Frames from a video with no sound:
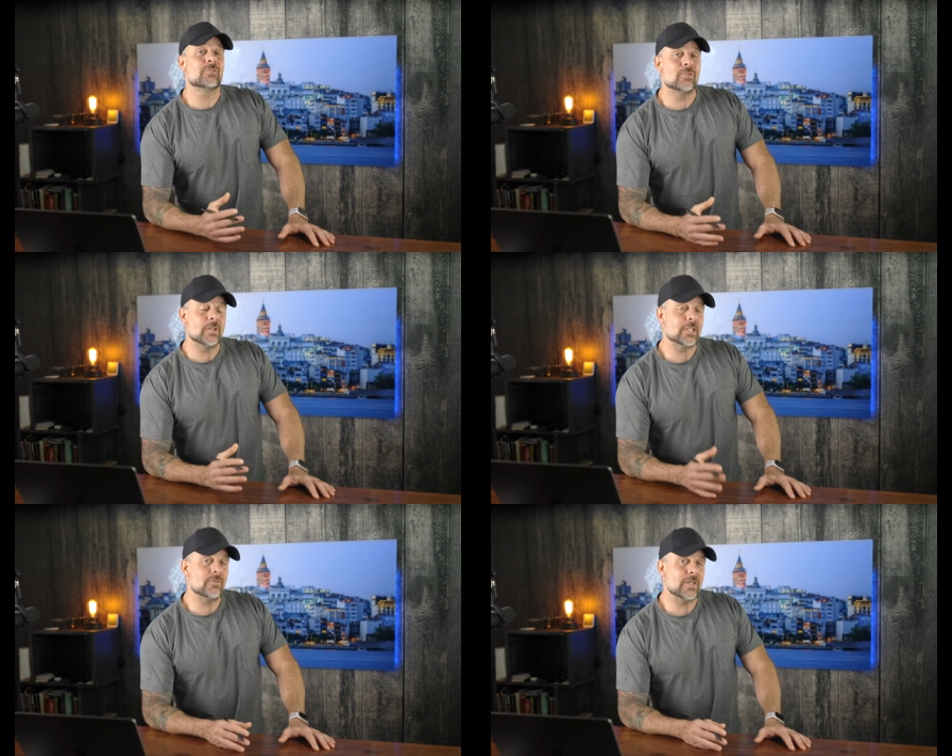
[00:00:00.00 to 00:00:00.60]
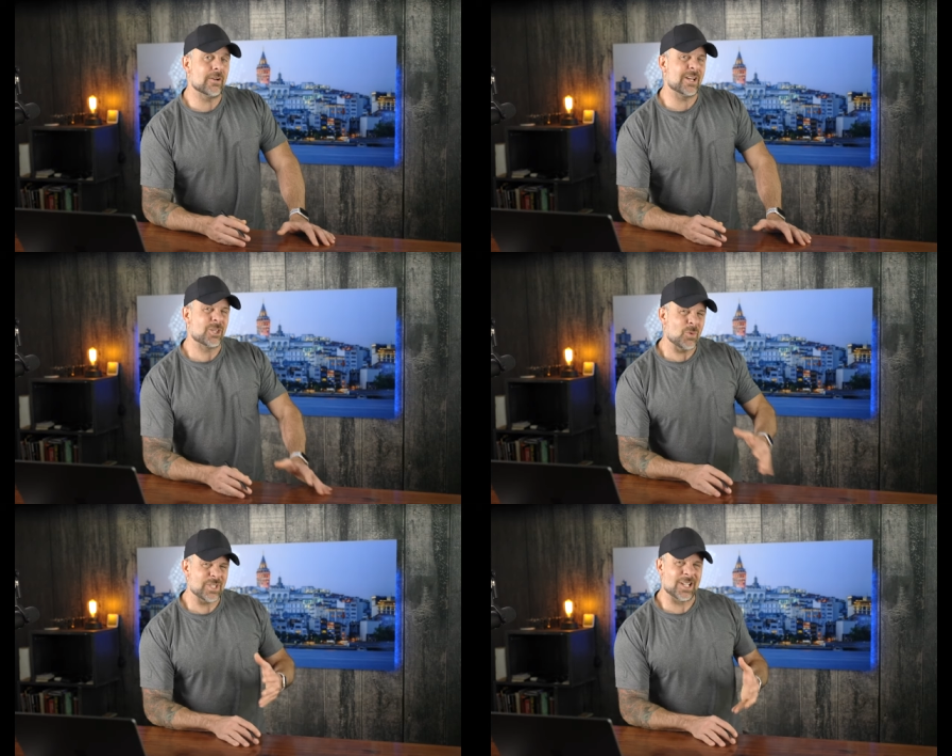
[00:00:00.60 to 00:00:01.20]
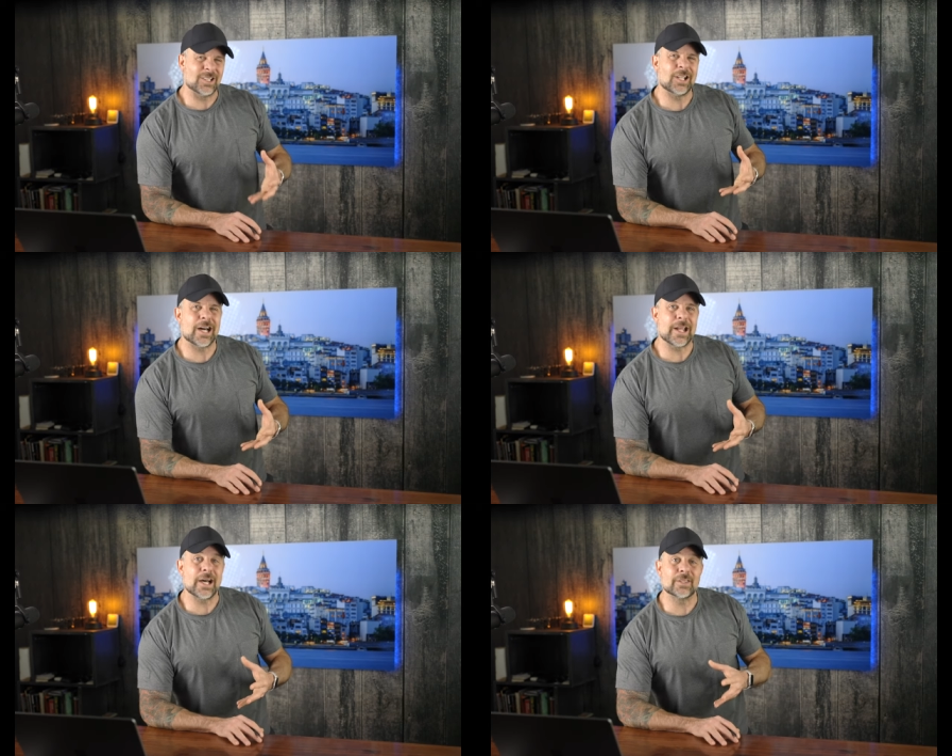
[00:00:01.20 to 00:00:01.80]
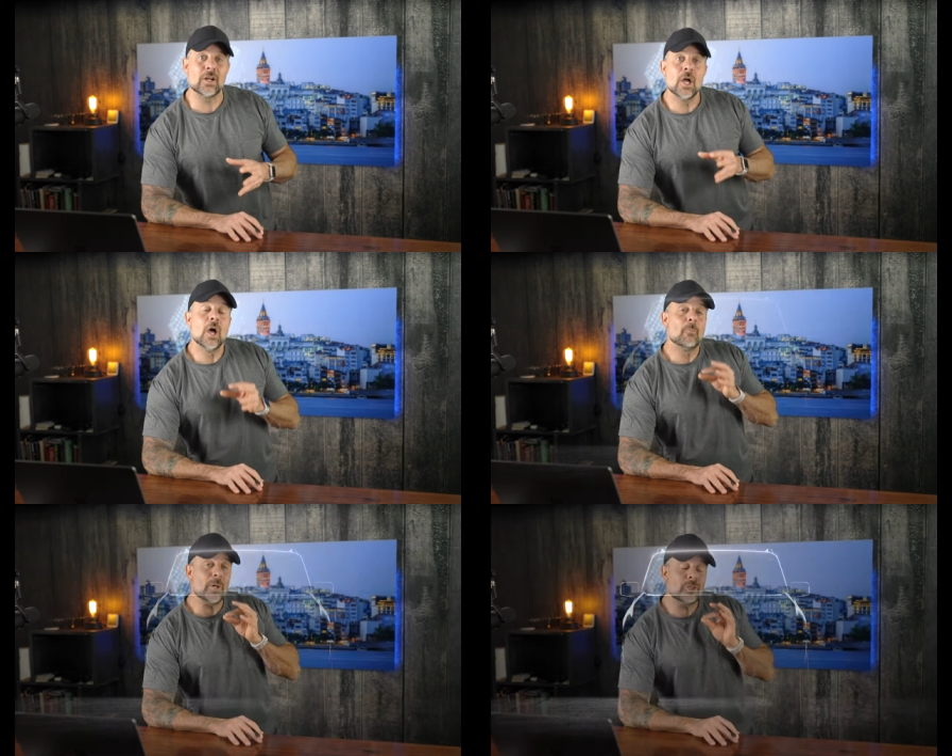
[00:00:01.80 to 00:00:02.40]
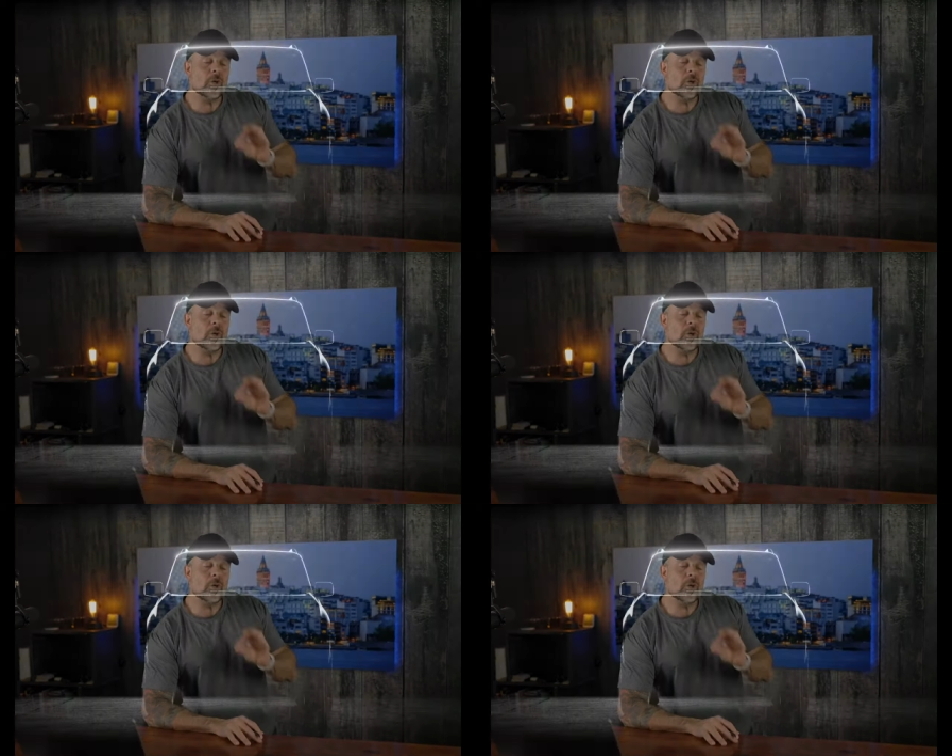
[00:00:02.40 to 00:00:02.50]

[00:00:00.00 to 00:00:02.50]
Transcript: of shooting this video here, there wasn't a lot on there. But